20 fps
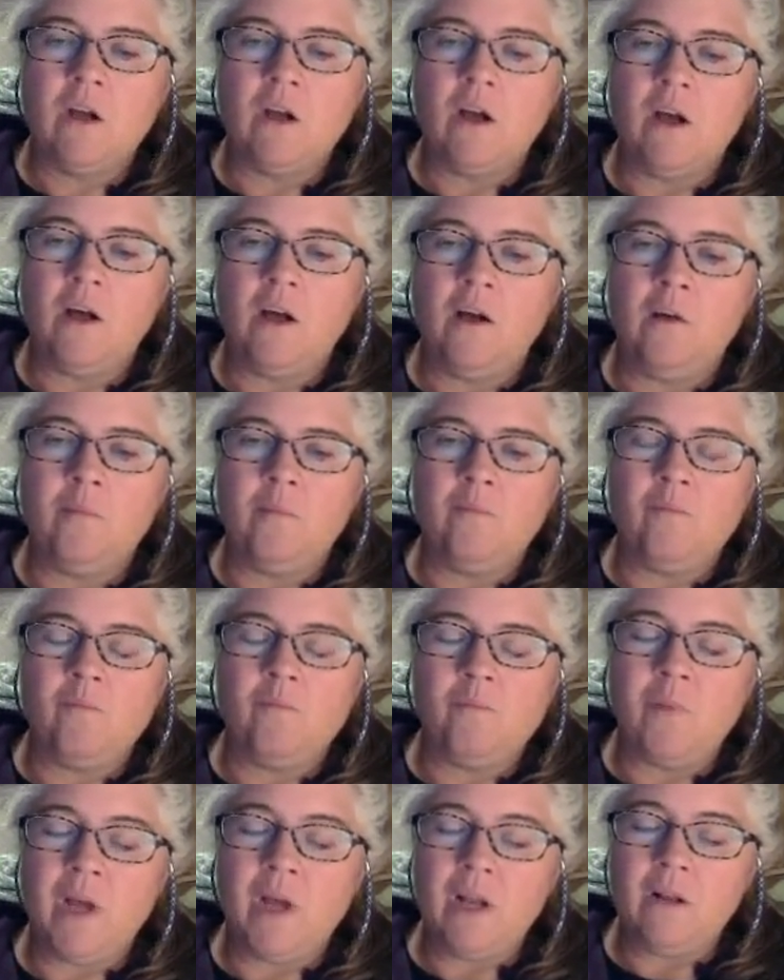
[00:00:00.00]

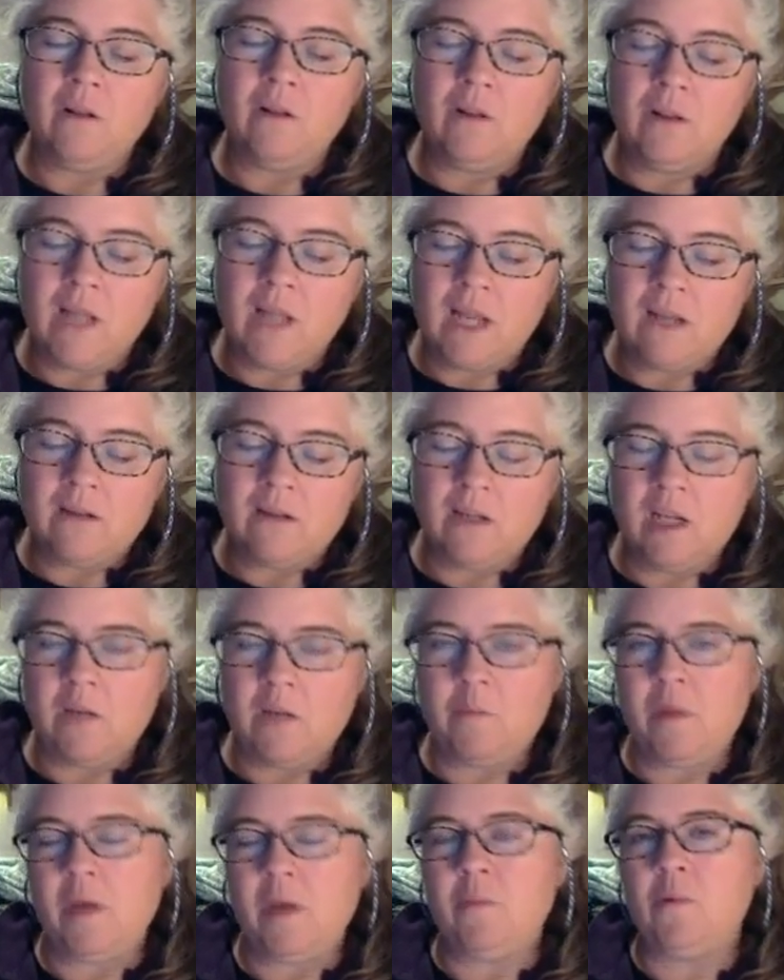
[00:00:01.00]
But
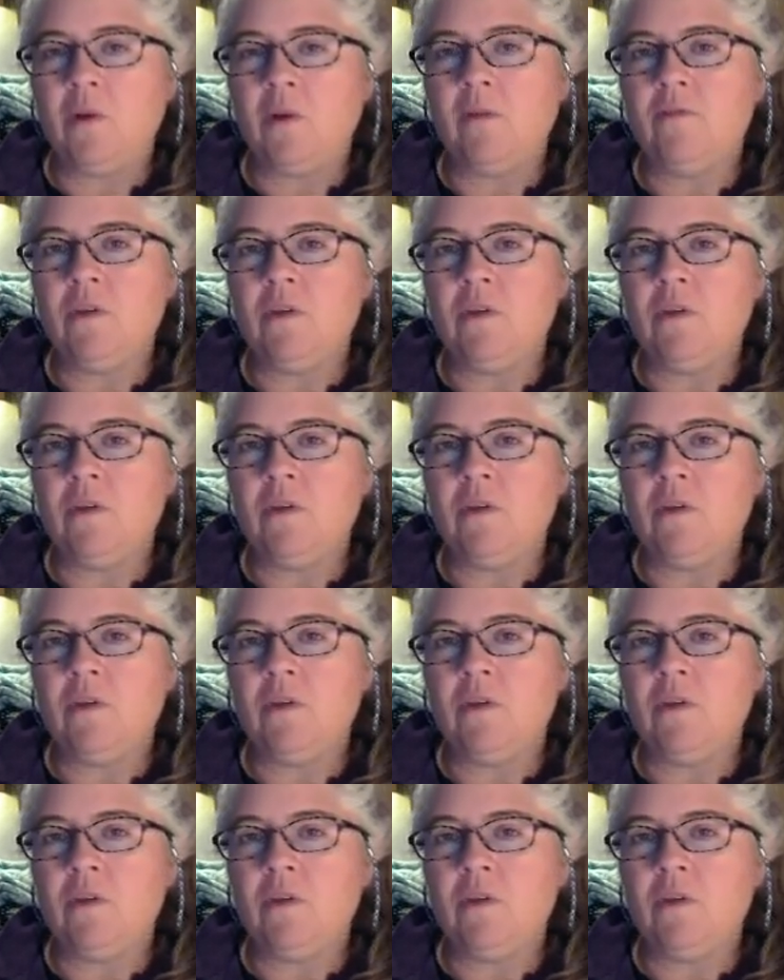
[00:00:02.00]
lately, people have